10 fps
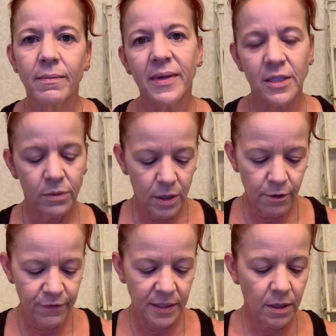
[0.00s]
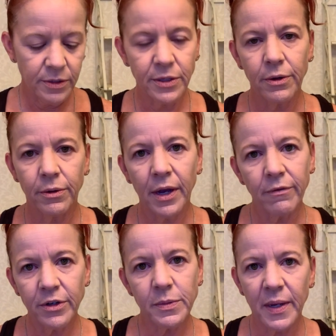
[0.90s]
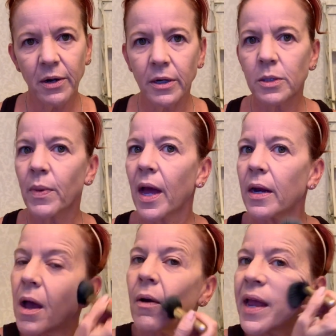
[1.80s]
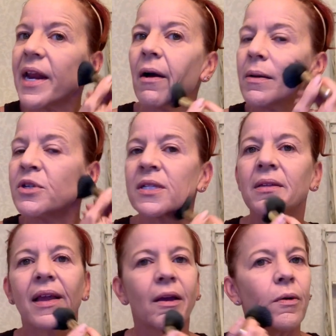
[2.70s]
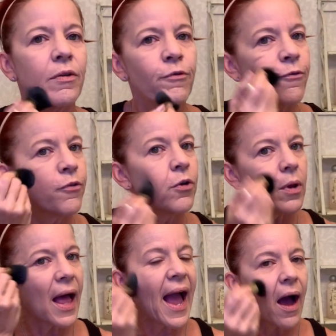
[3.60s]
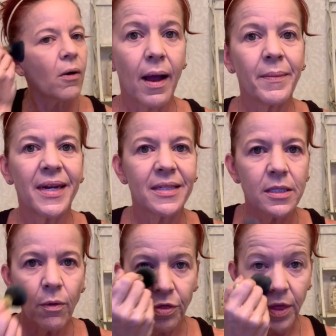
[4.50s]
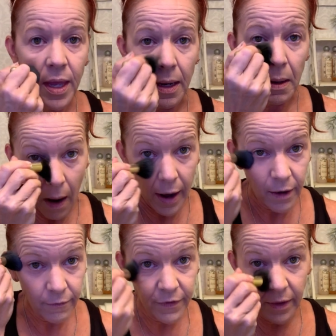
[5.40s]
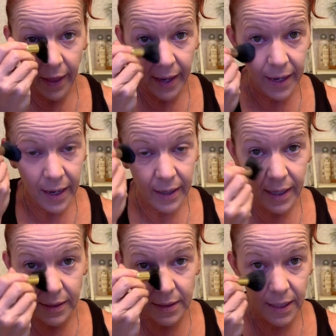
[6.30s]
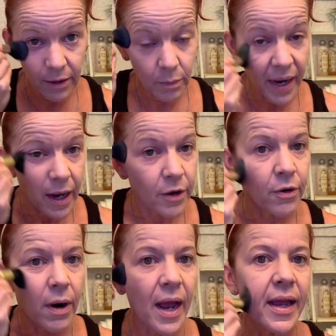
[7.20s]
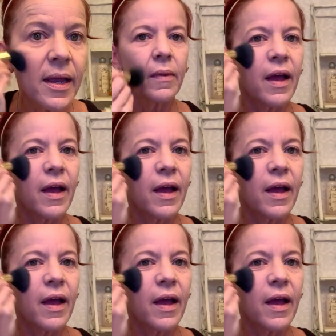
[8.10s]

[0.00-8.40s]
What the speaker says: My Studio Fix also covers my dark spot. Okay, now I'm just like going full out. I mean, it's so thin. I don't feel like it concealed my under eye.